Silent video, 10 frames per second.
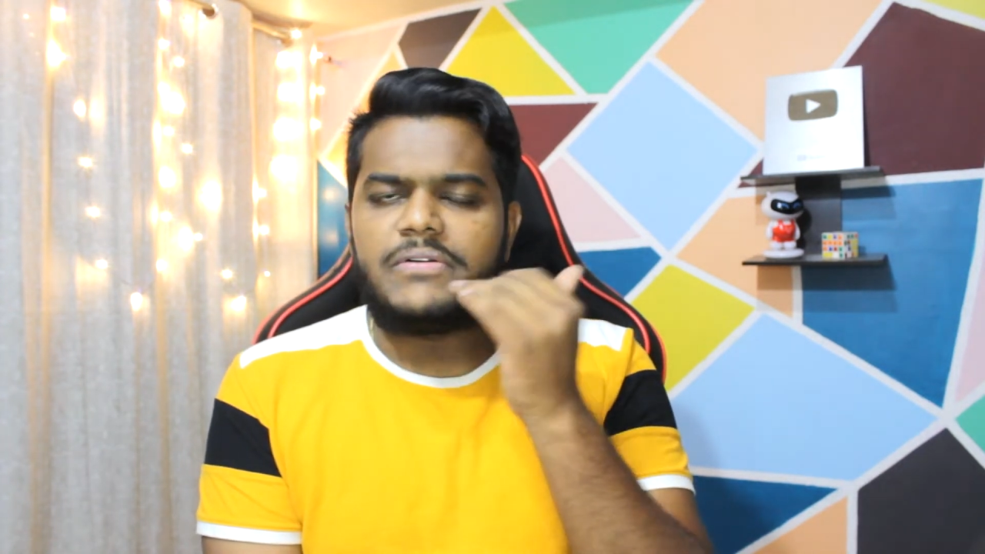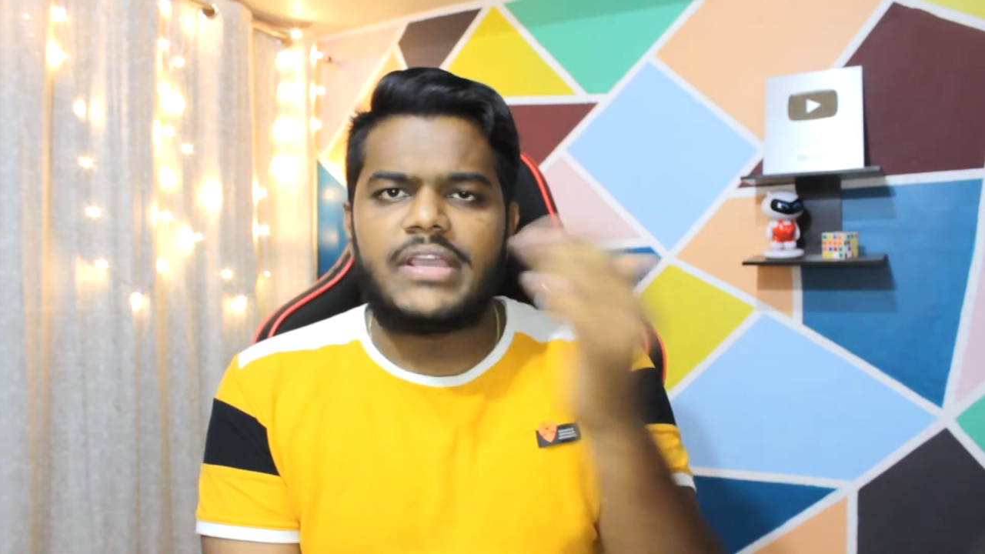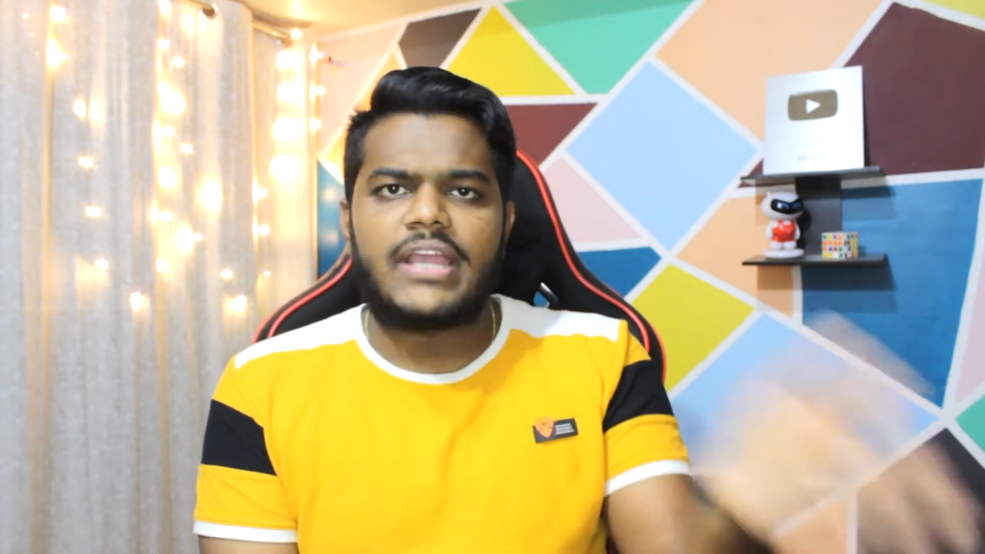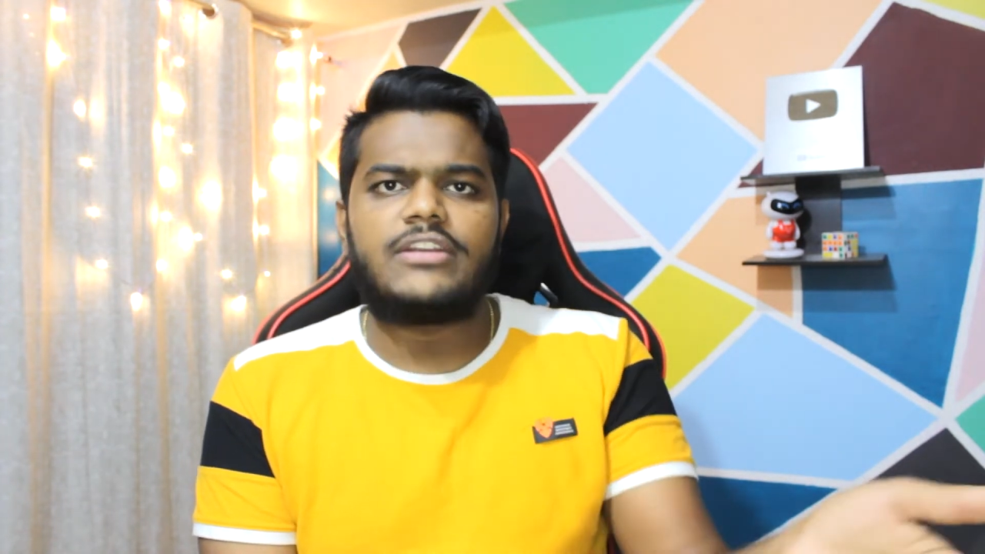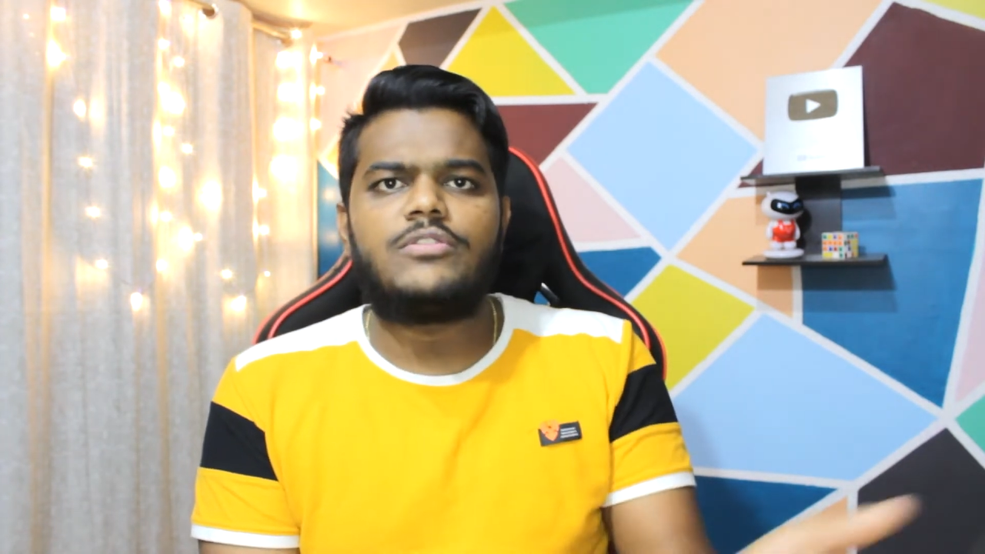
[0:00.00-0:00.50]

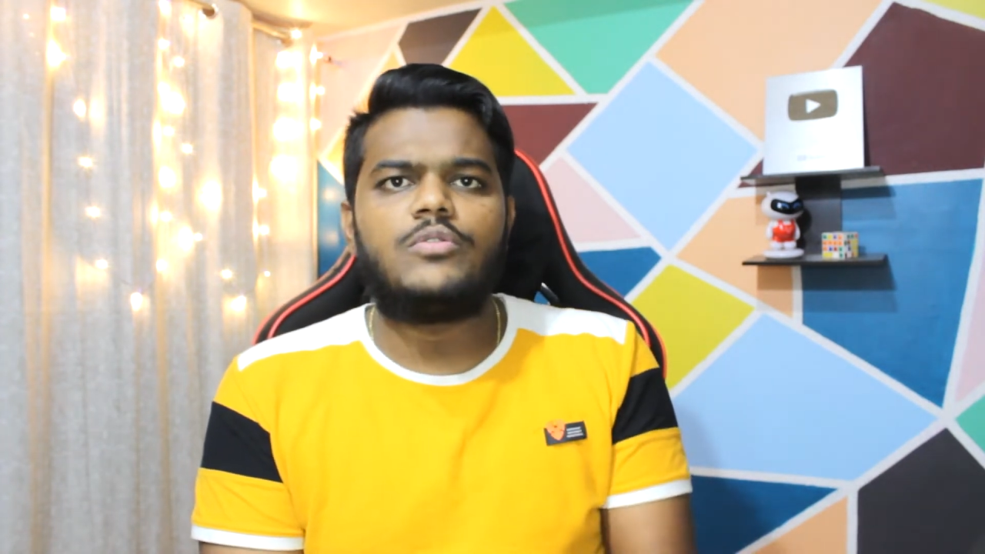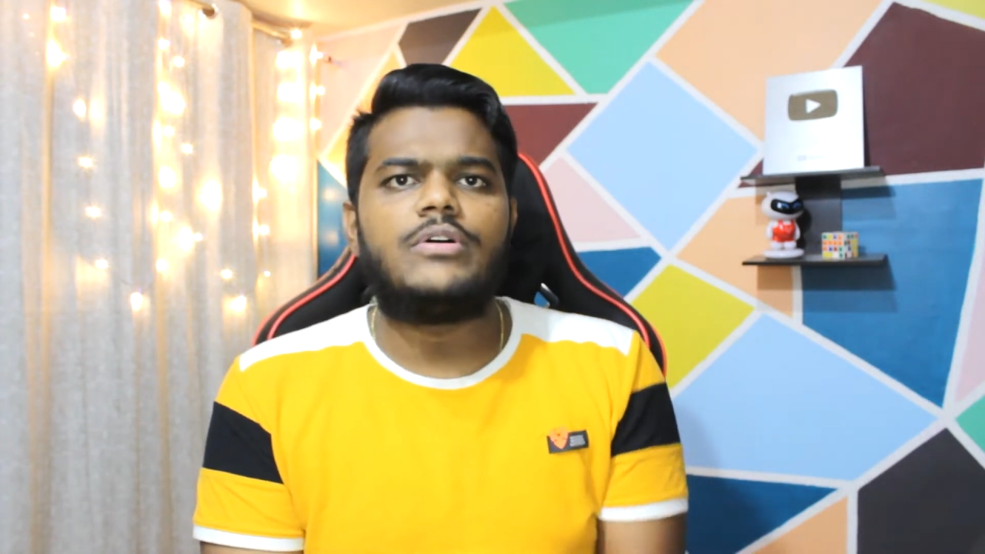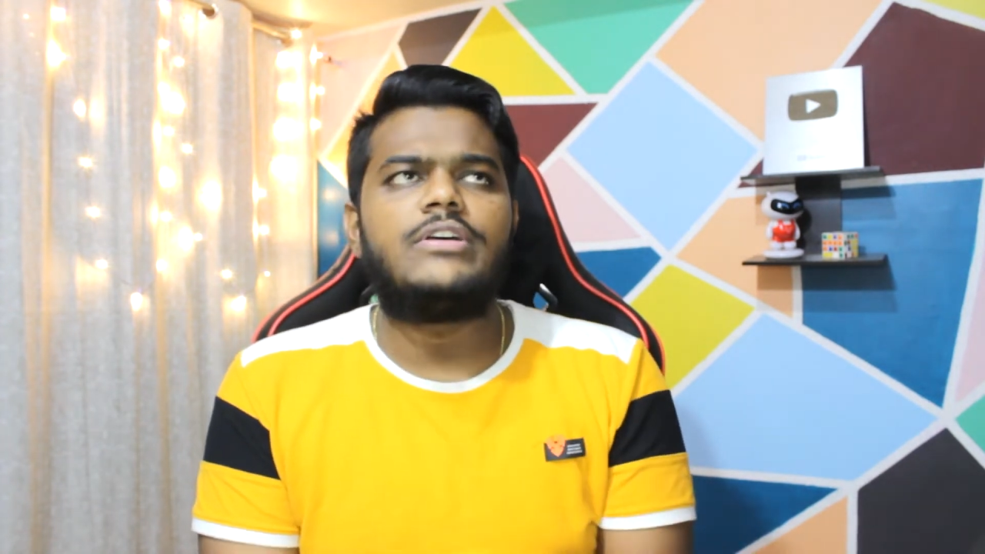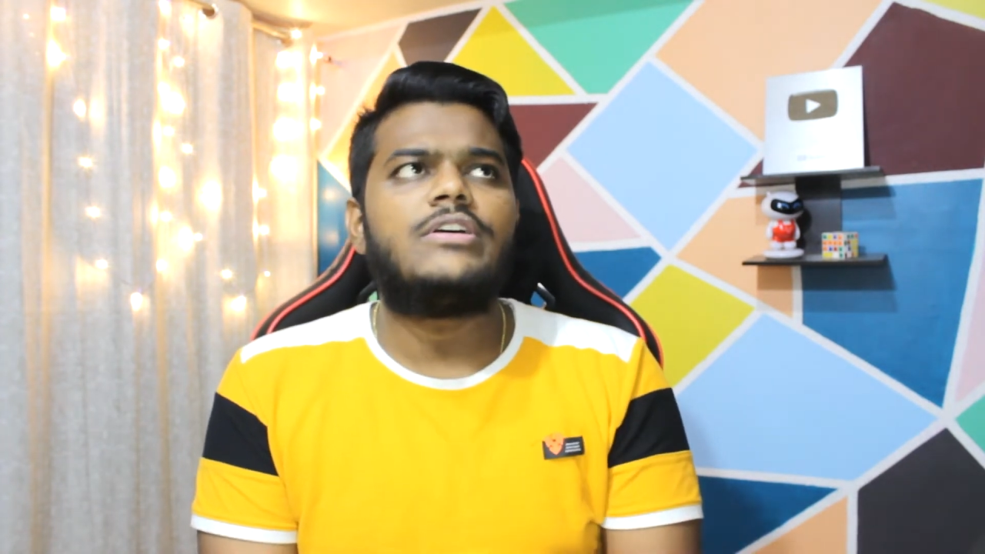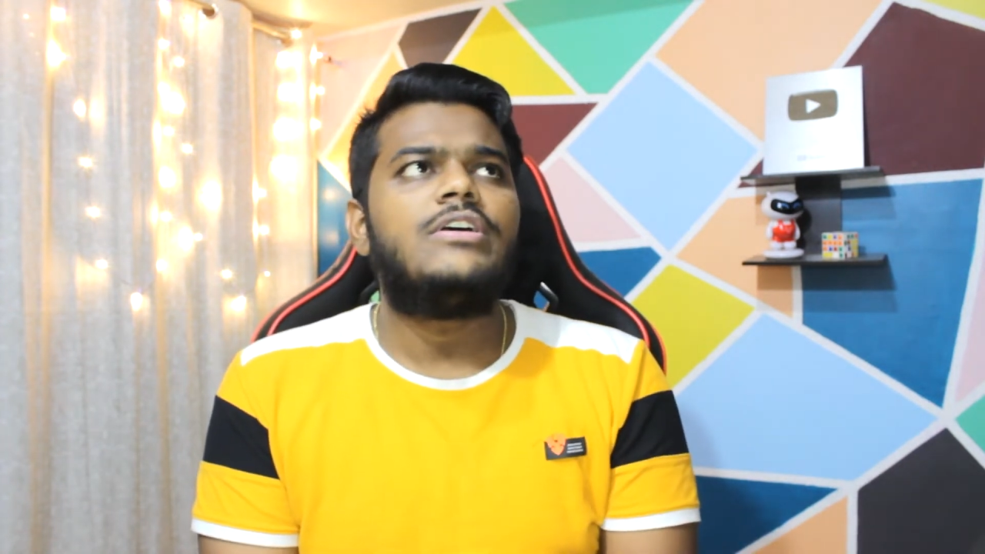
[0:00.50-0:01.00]
reacted
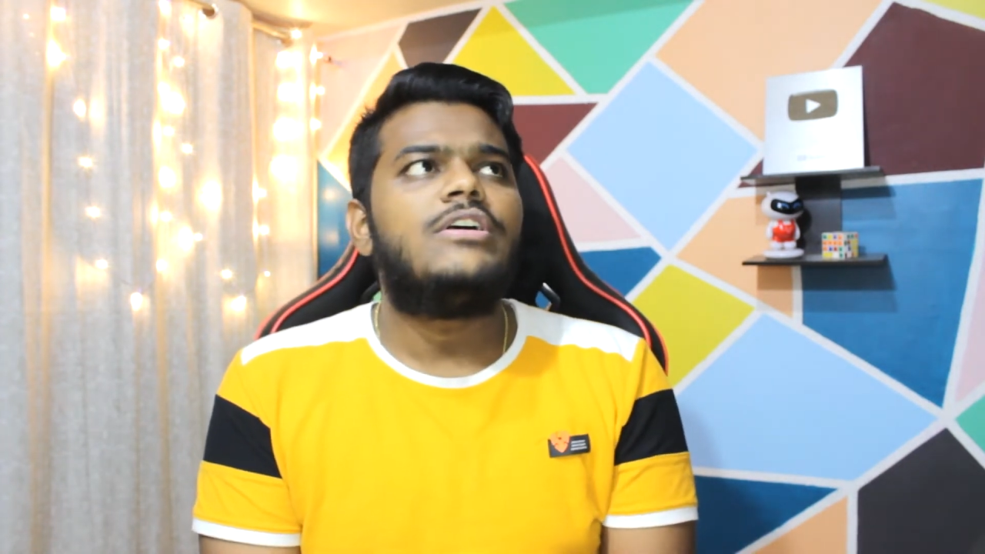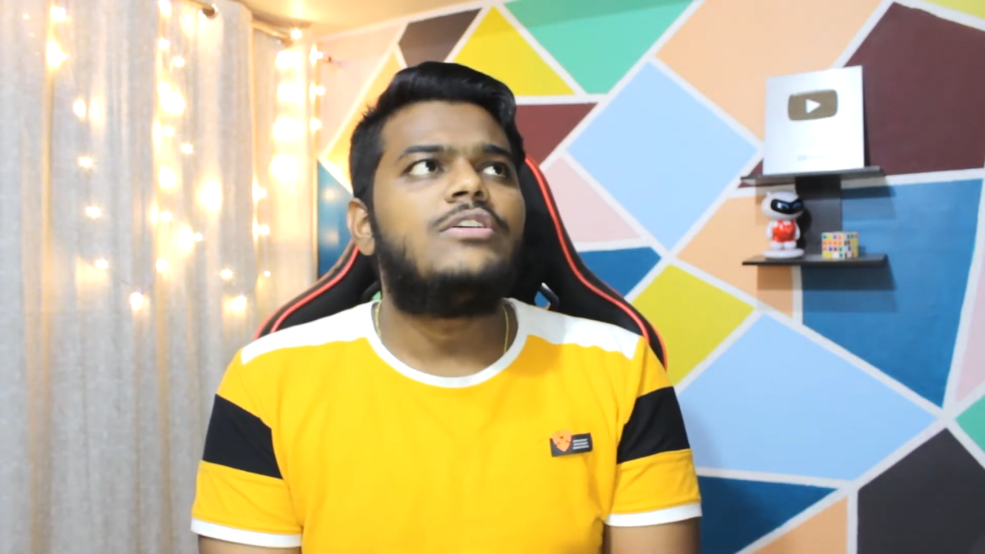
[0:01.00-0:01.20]
to a uh,